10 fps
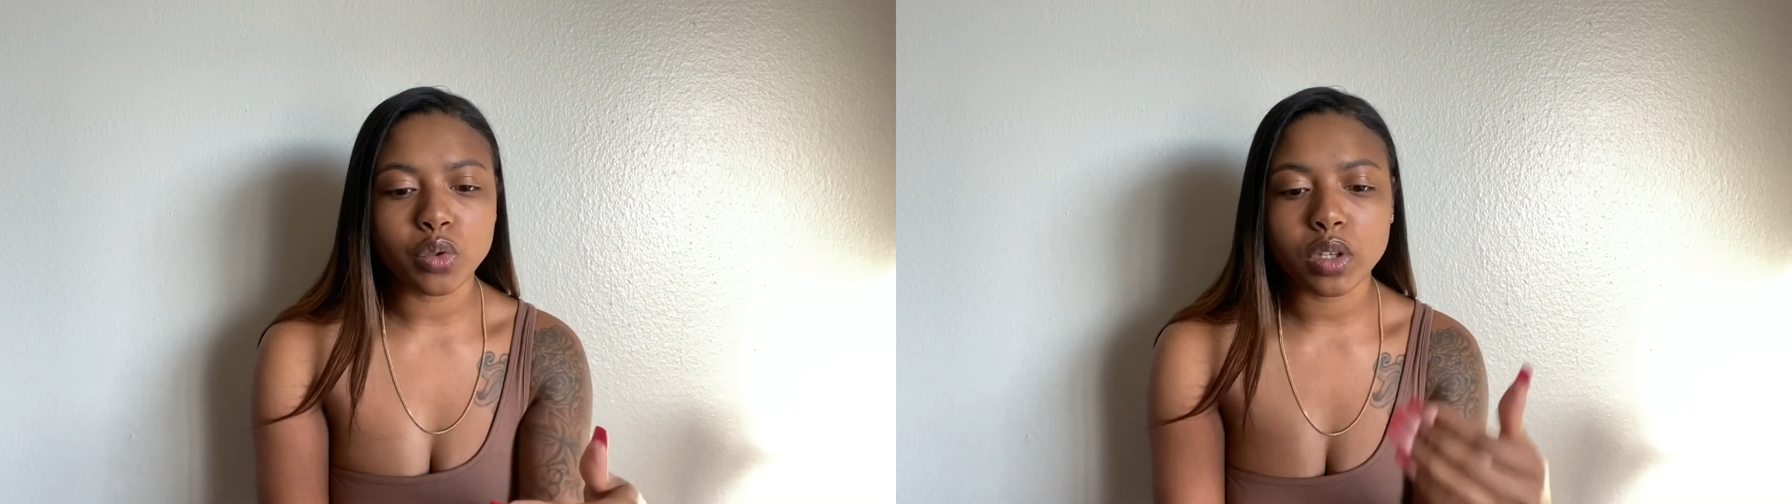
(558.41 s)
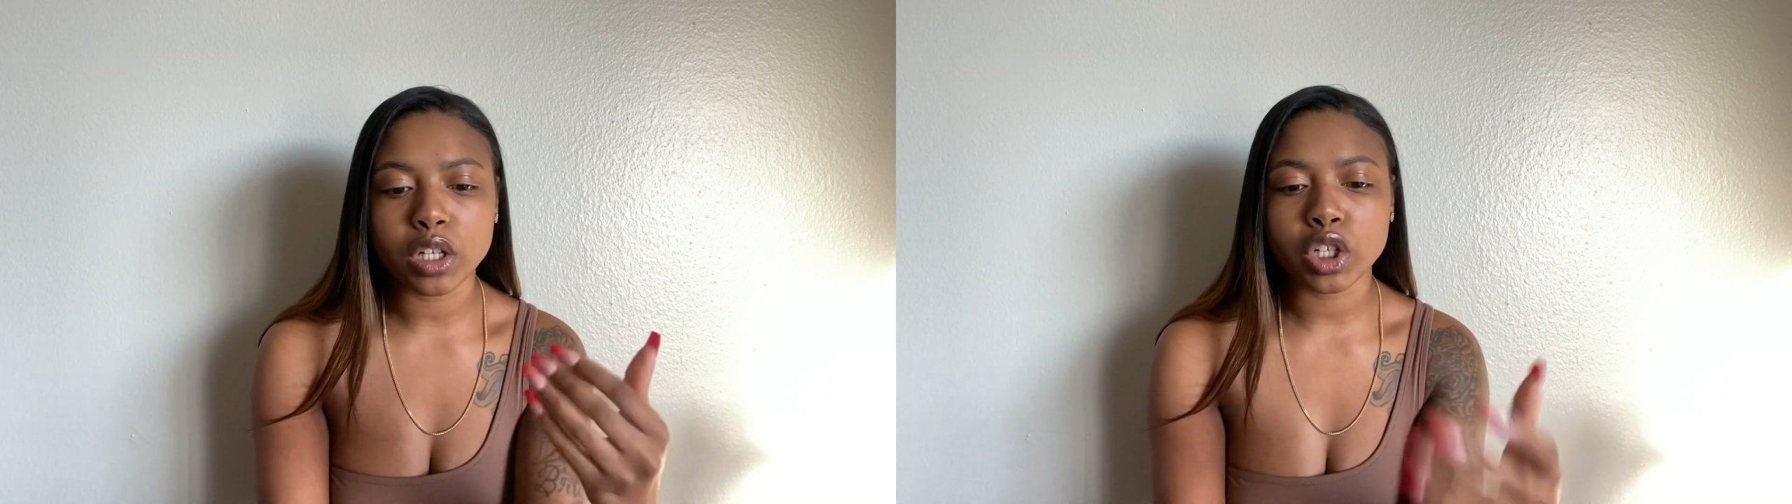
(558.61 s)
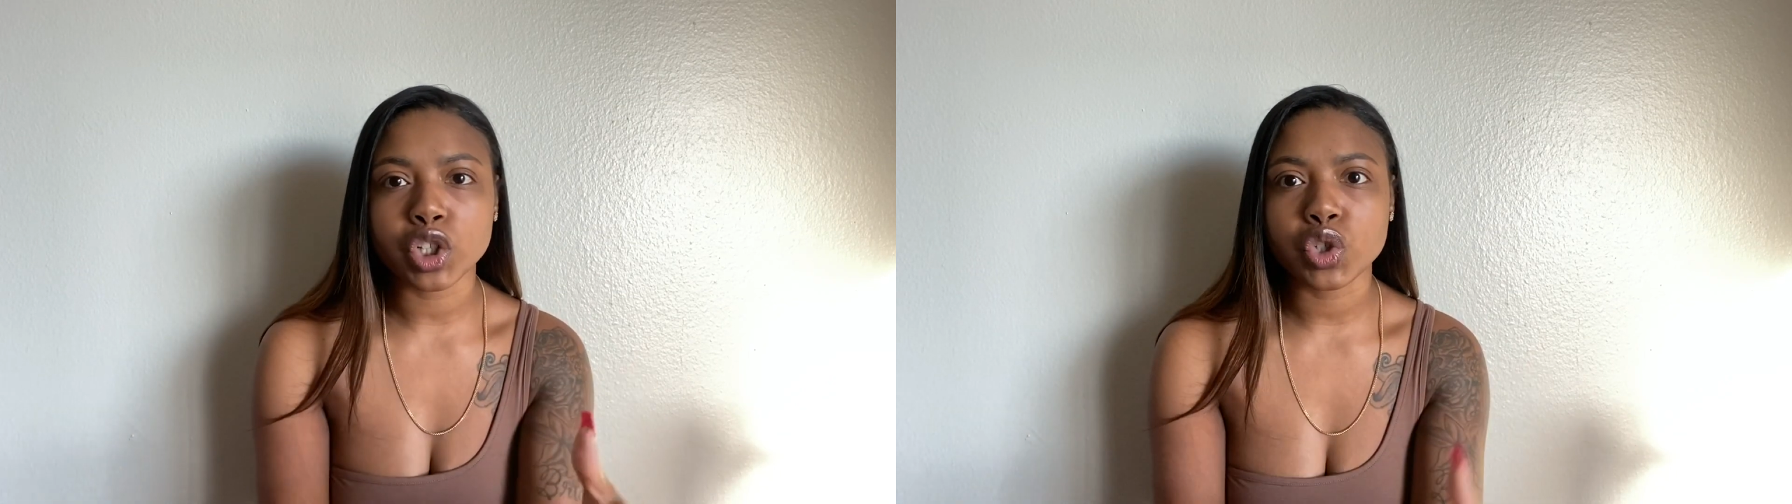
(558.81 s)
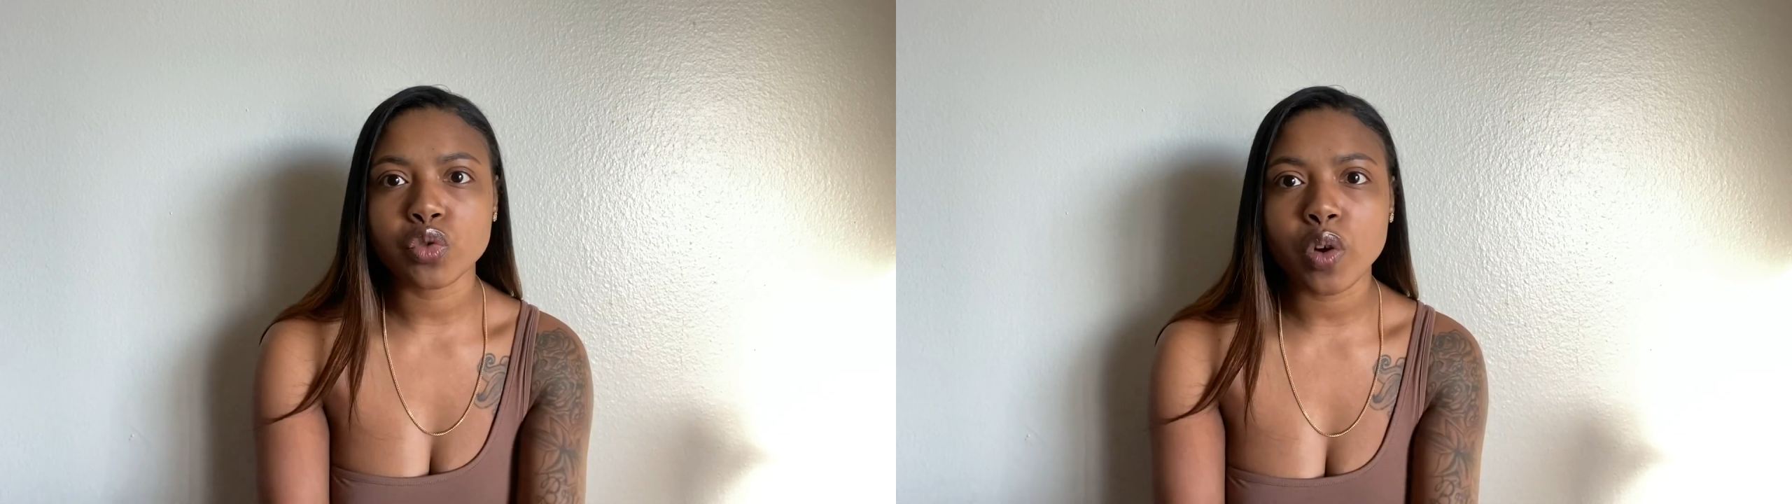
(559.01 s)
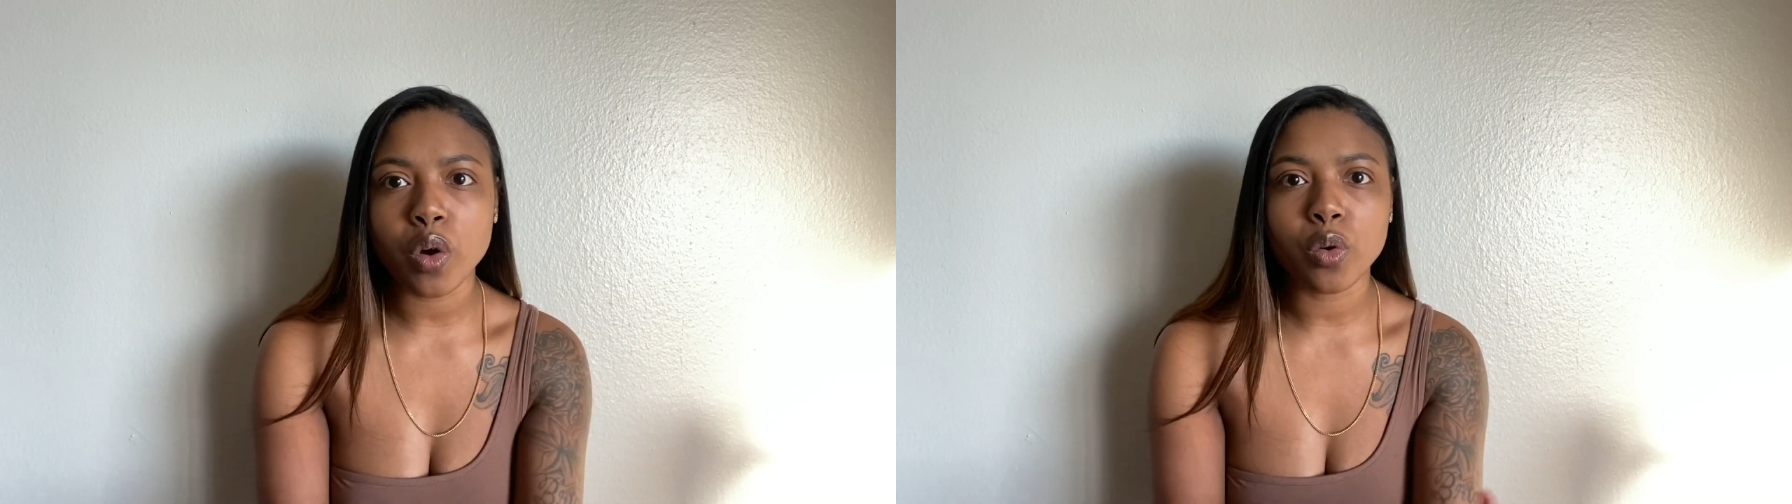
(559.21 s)
you can
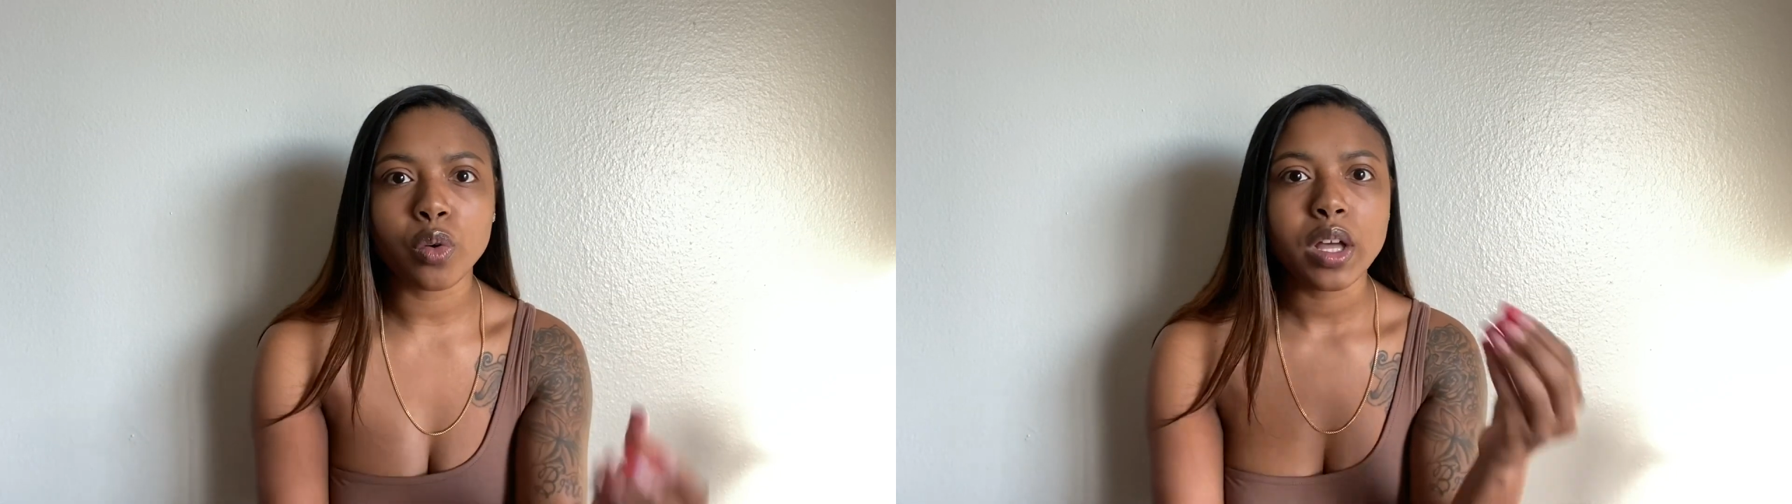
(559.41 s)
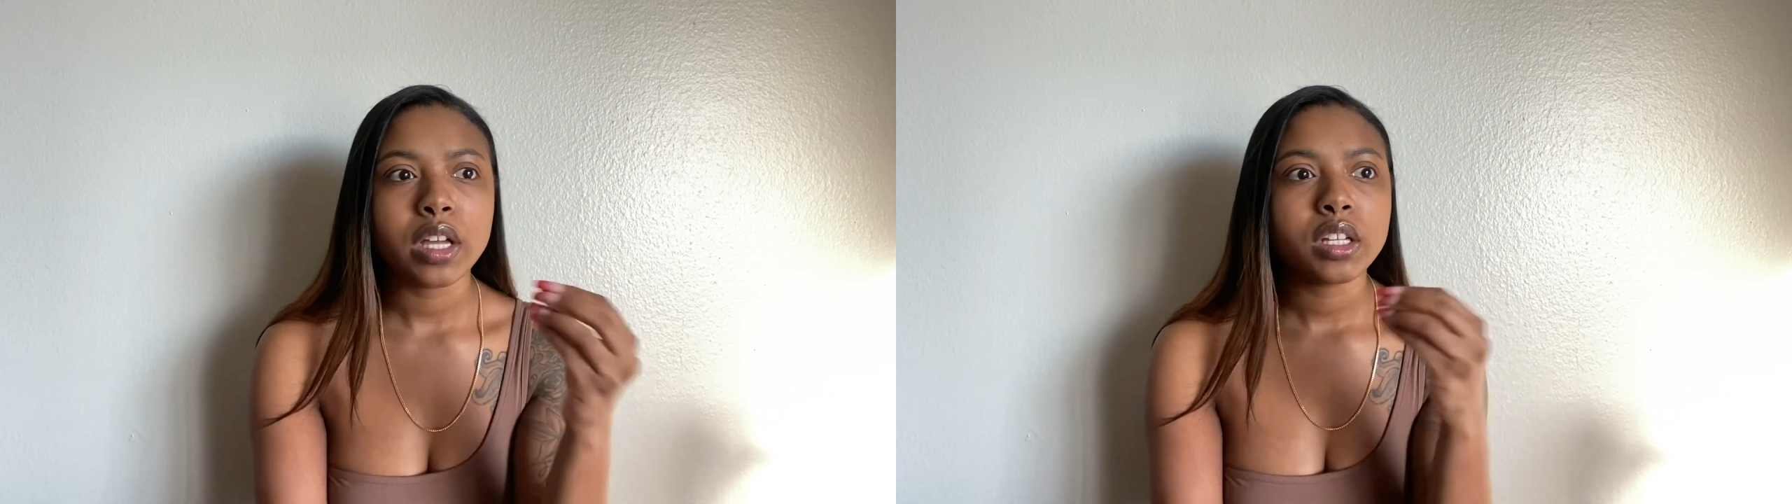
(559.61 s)
control.